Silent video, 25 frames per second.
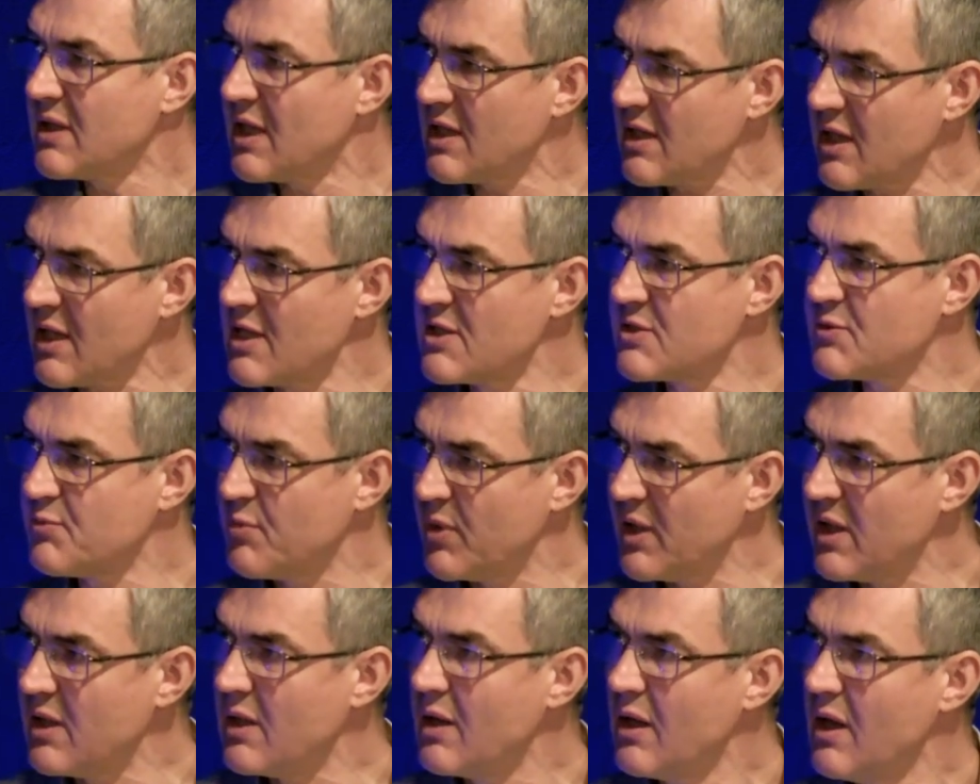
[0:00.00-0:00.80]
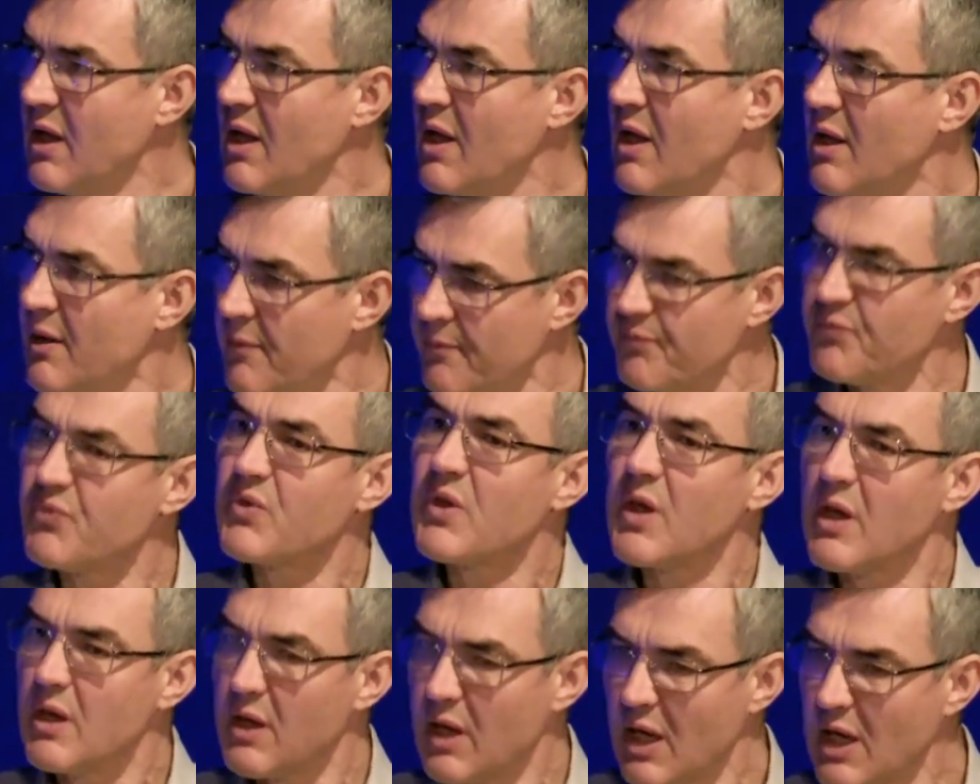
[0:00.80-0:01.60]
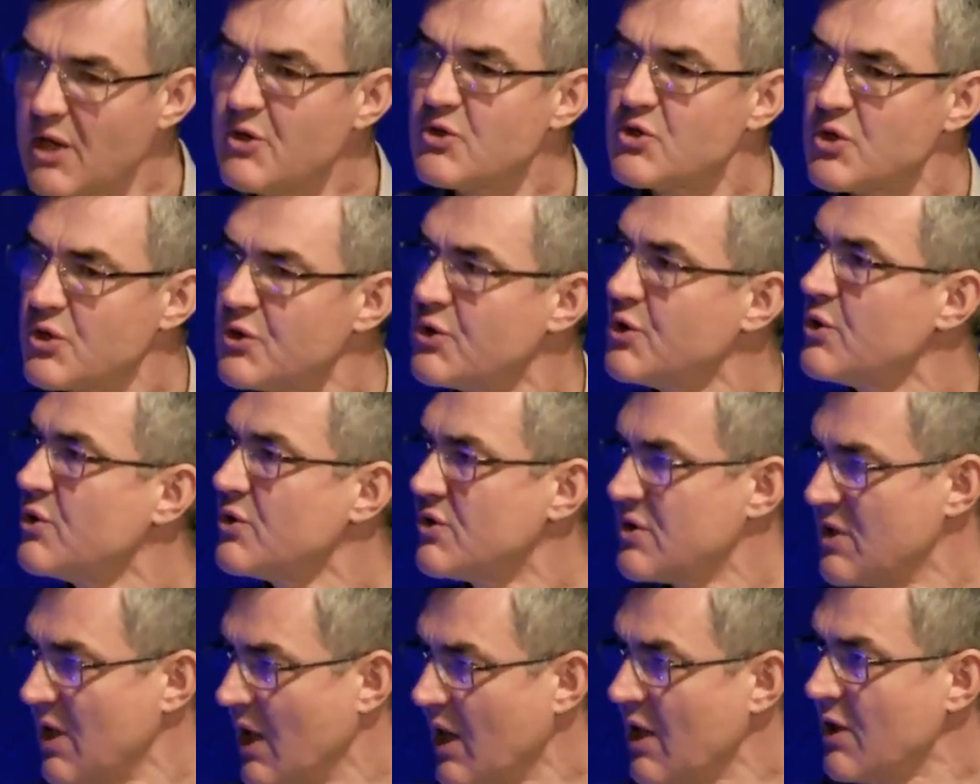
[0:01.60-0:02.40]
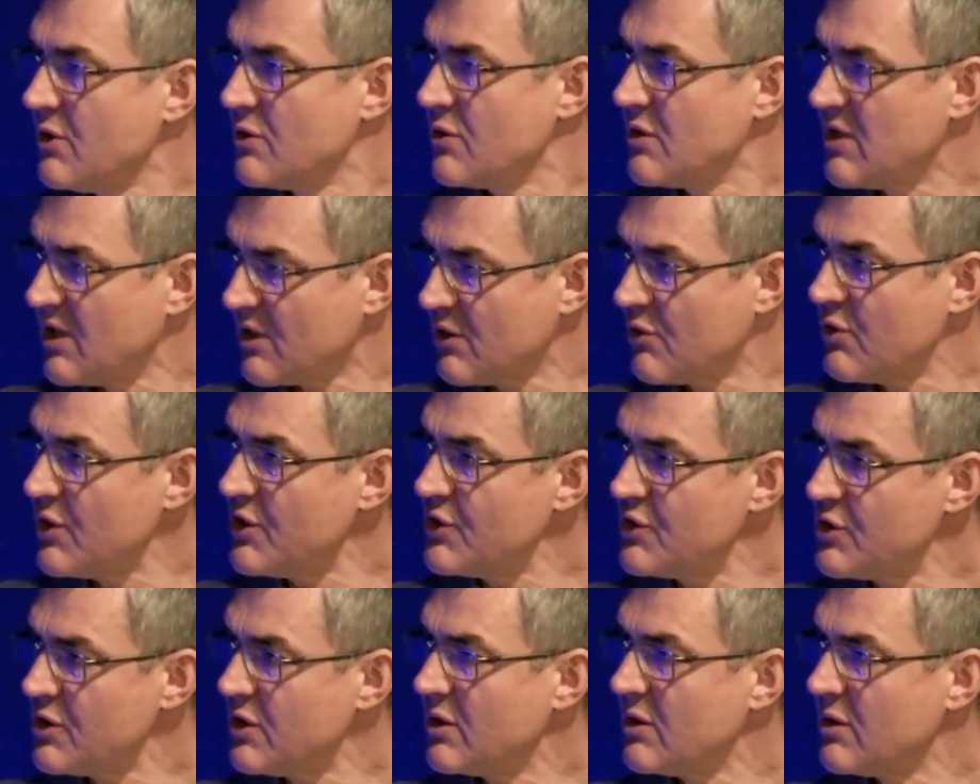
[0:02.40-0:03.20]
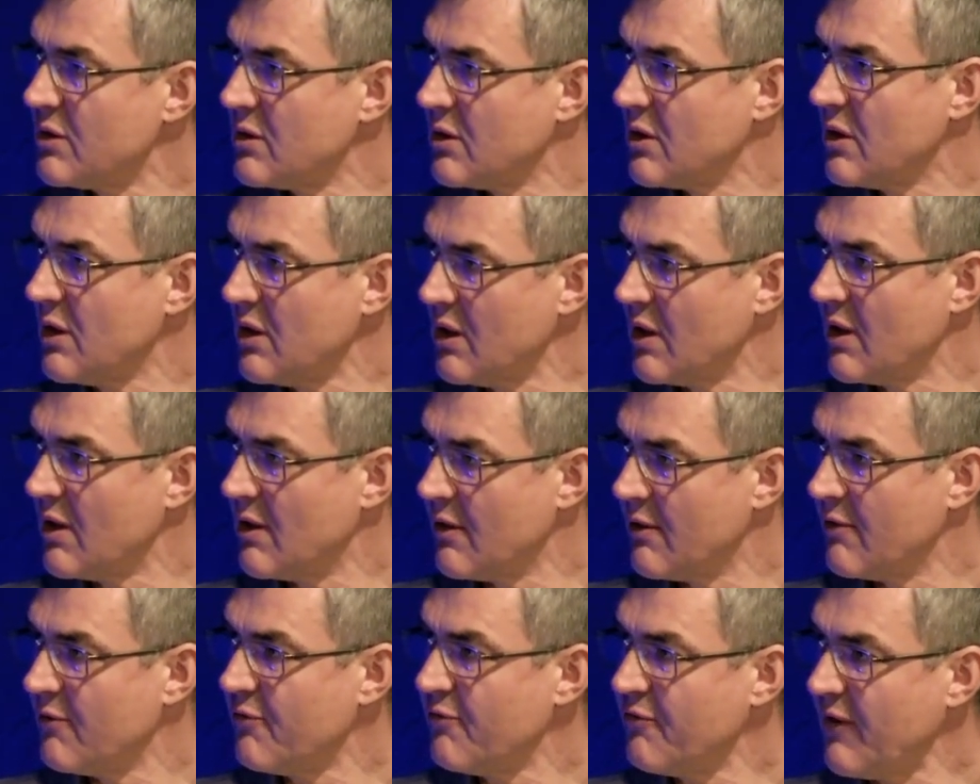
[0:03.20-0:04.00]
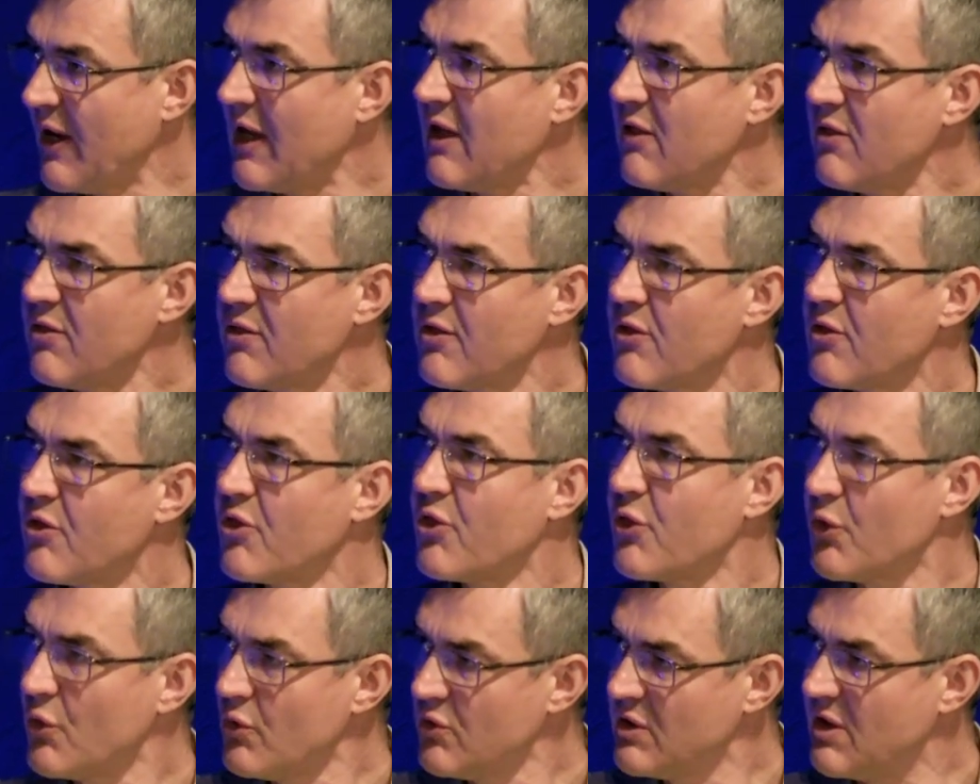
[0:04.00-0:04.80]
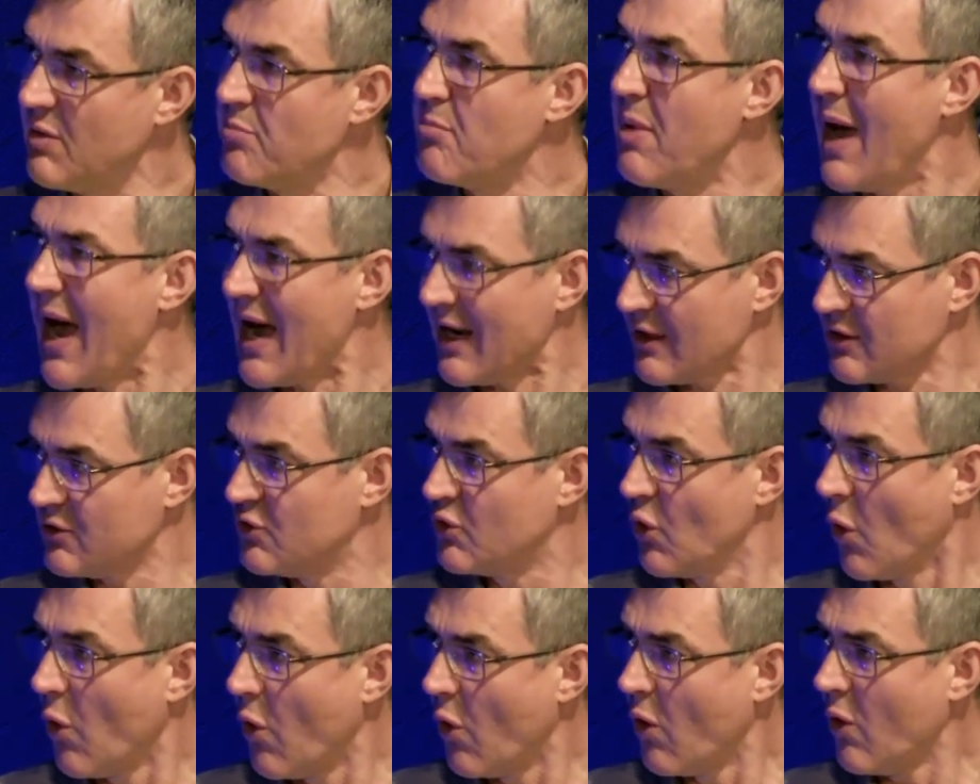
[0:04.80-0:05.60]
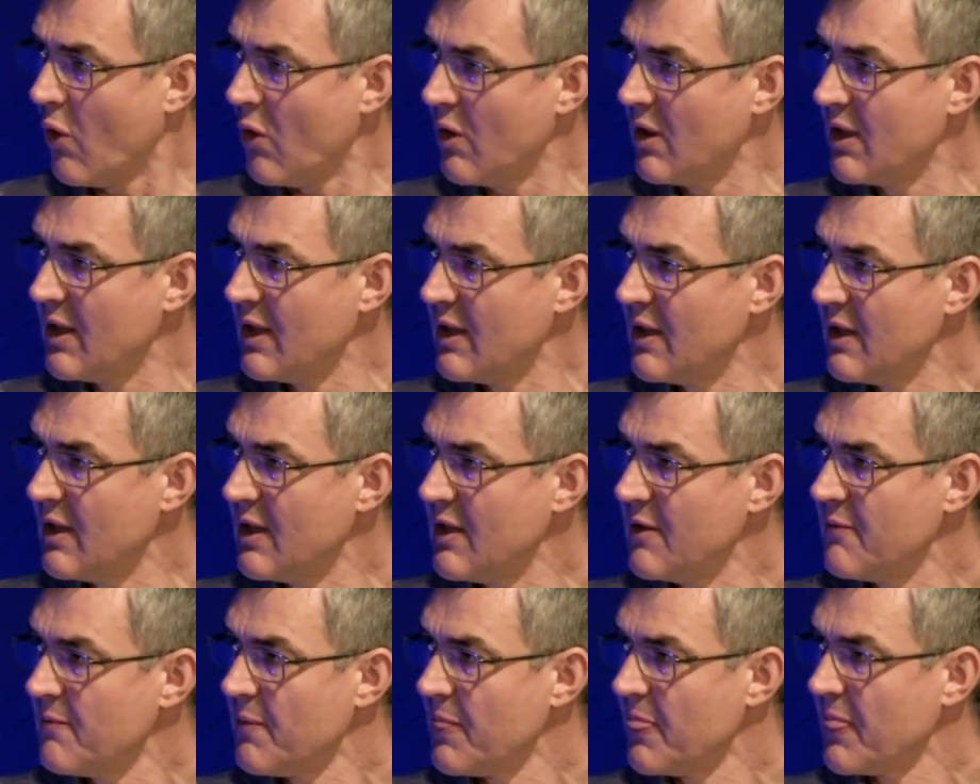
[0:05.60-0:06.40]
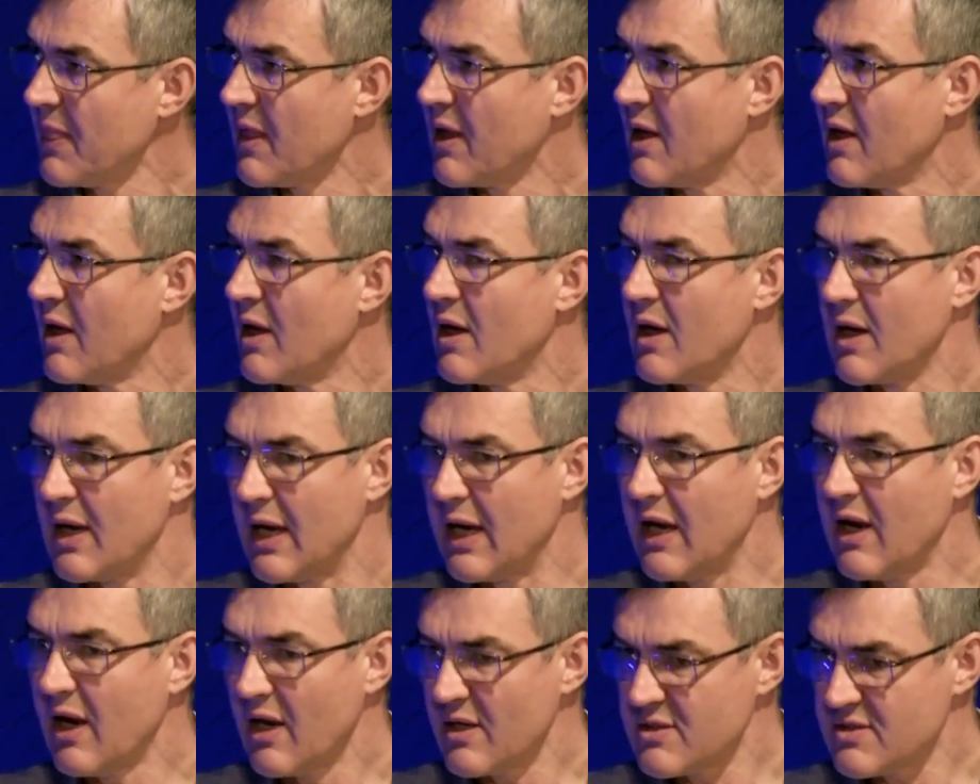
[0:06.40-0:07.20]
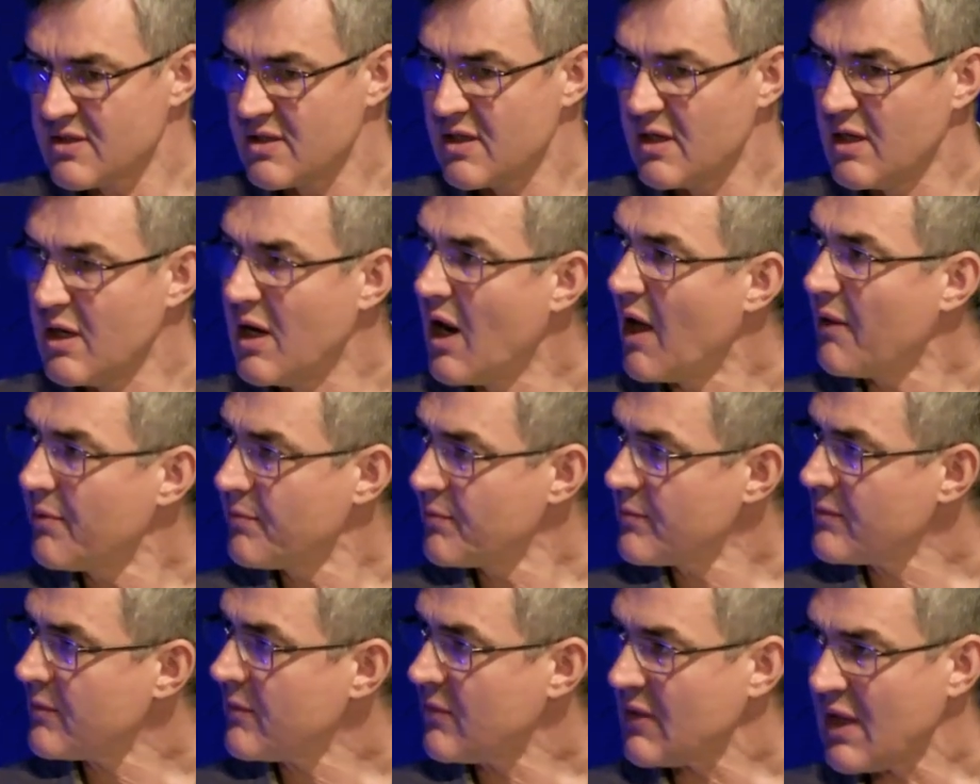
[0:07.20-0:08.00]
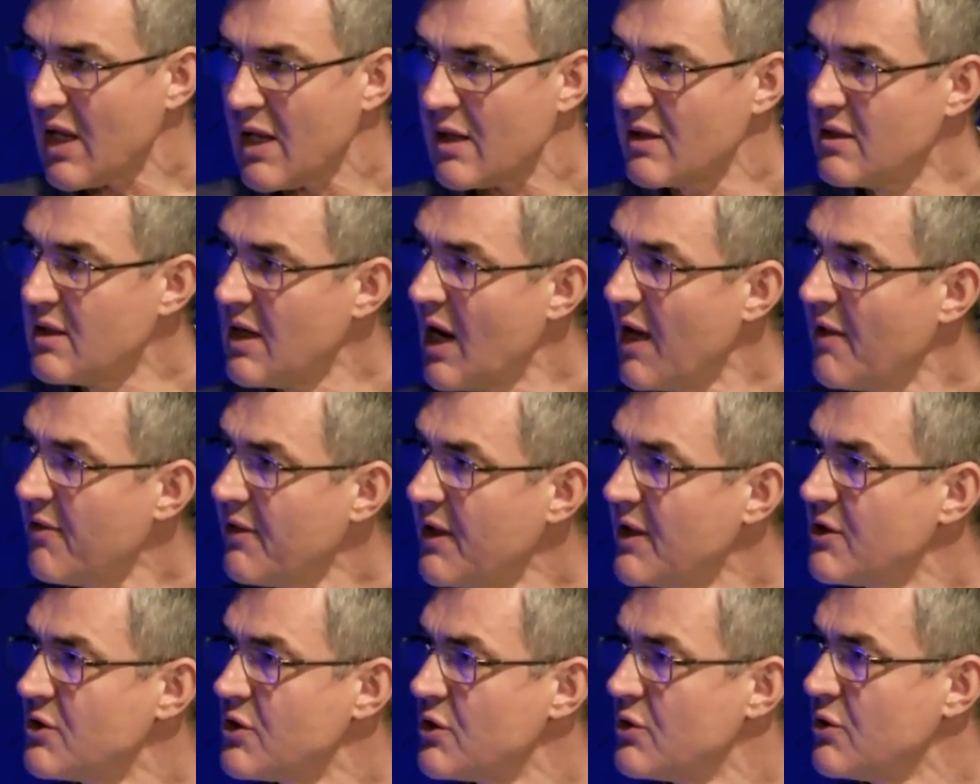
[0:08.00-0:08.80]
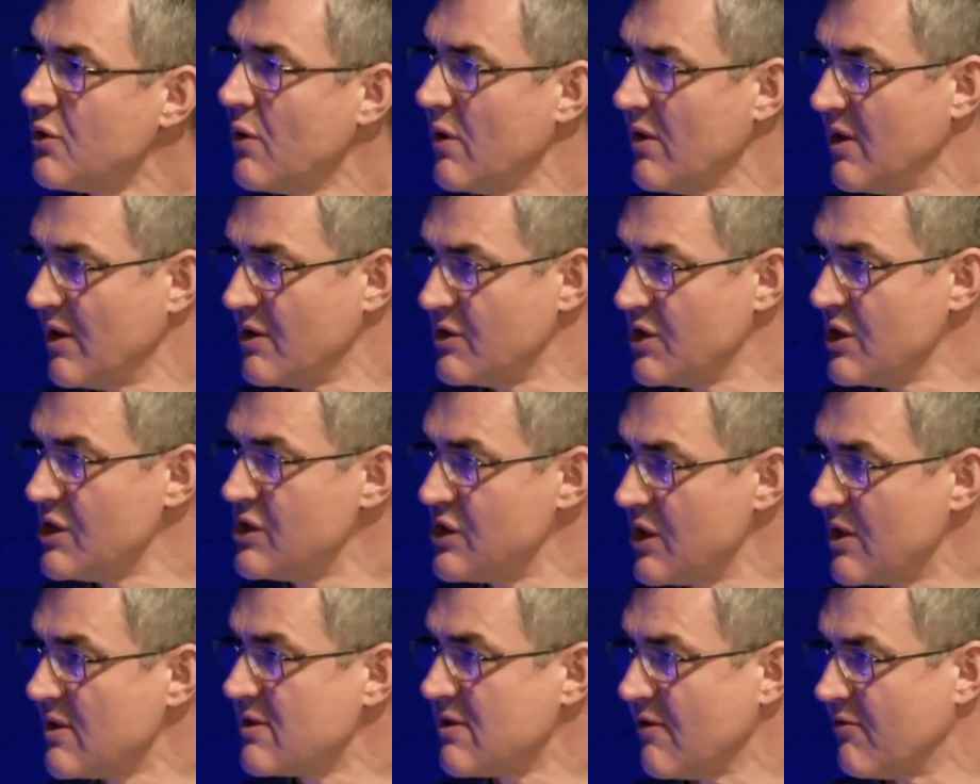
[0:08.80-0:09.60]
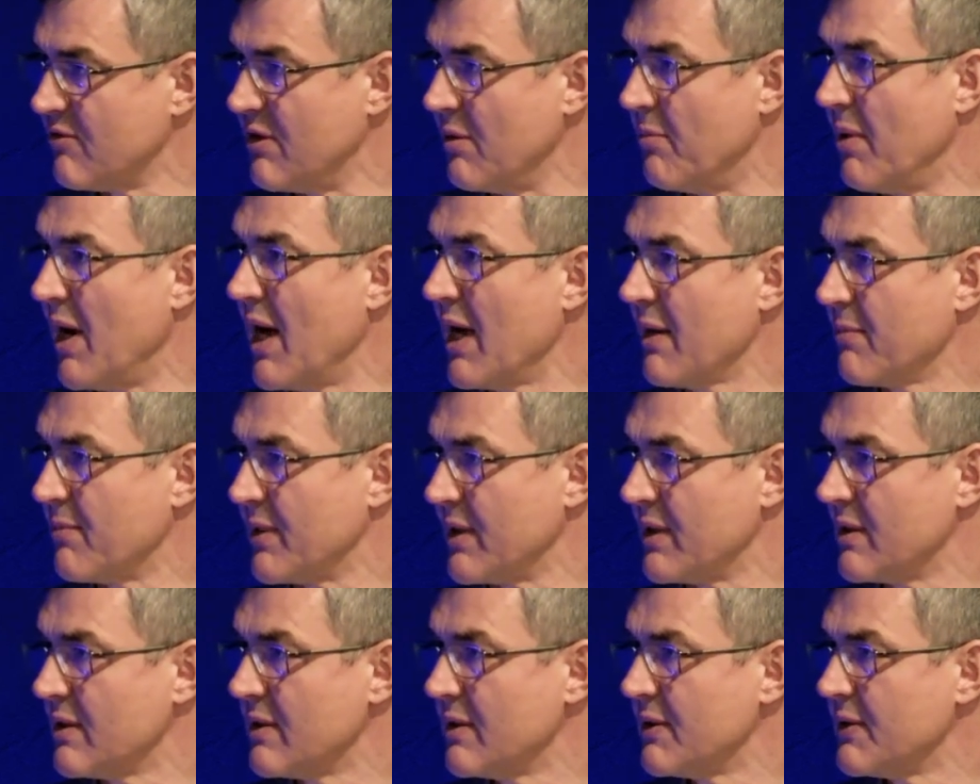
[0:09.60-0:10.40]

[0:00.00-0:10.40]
that has been introduced into the Christian faith through the back door. Yeah. It has nothing to do with the teachings of the Bible.